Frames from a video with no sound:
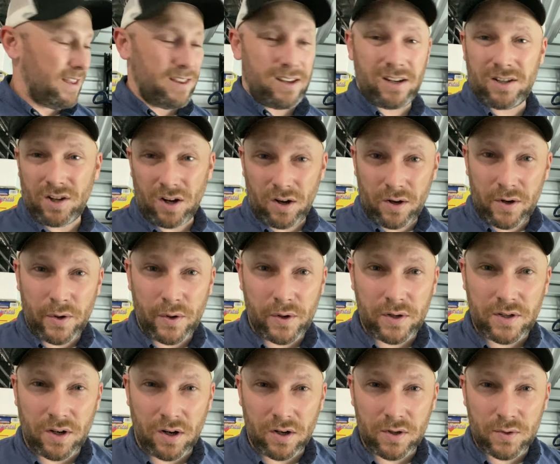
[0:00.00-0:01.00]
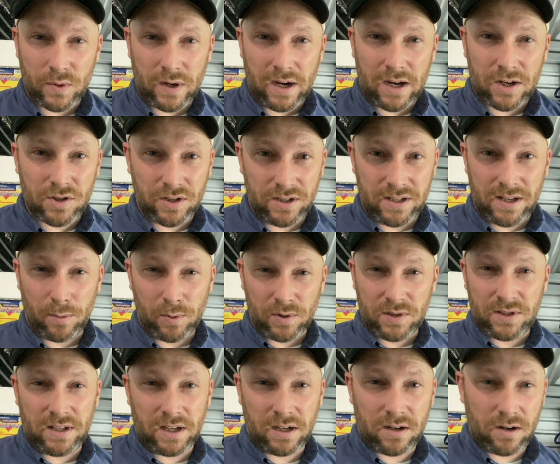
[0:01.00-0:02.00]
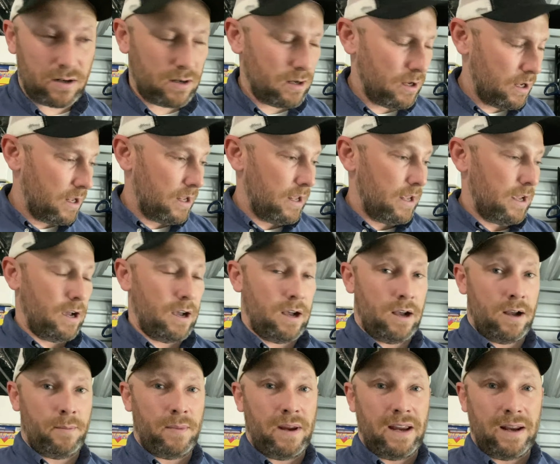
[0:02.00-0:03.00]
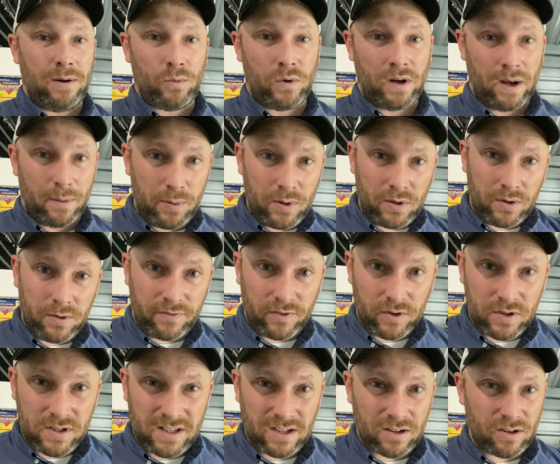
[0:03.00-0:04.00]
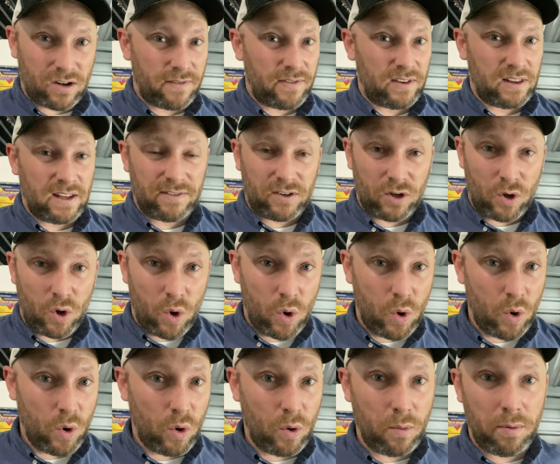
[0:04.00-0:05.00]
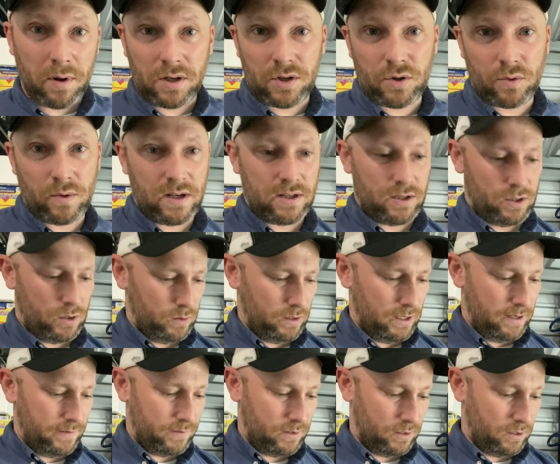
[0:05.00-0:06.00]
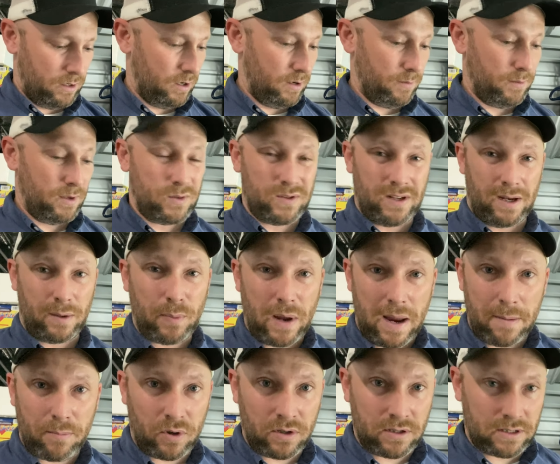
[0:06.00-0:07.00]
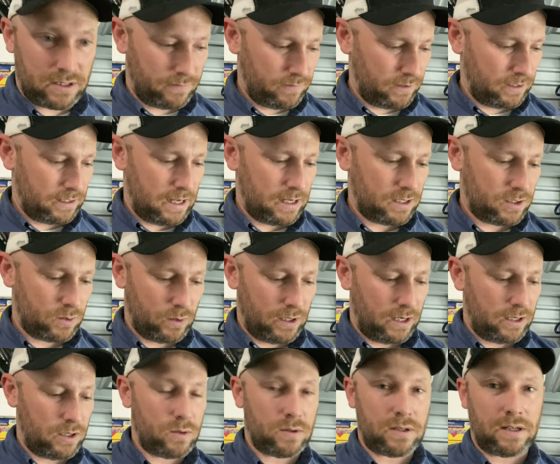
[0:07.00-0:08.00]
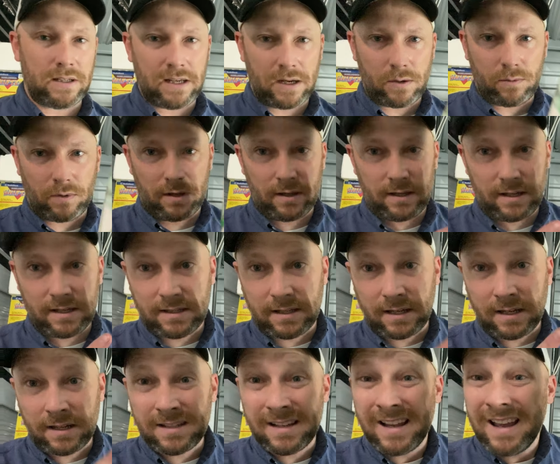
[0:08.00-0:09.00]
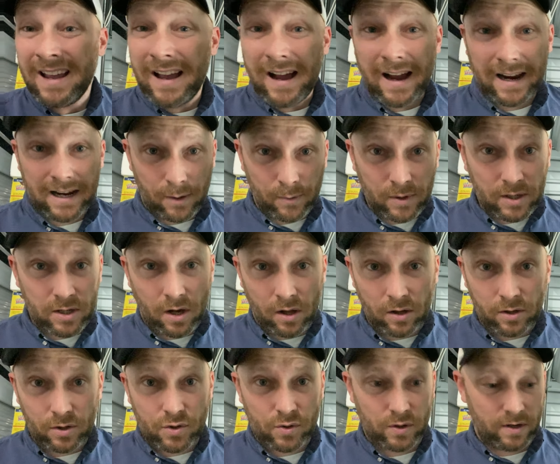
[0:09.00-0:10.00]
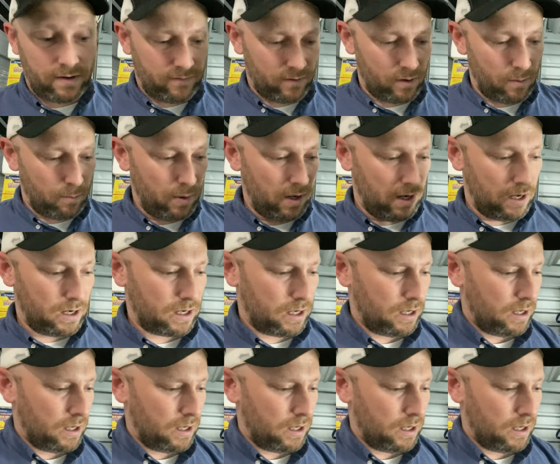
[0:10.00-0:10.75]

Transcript: The Guitar Hero guitars were actually double stickered. And when I peeled the first sticker off, it left a whole bunch of residue left. There's like paper and stuff like that. So what I do is I take one of these things. I get them at Dollar Tree for $1.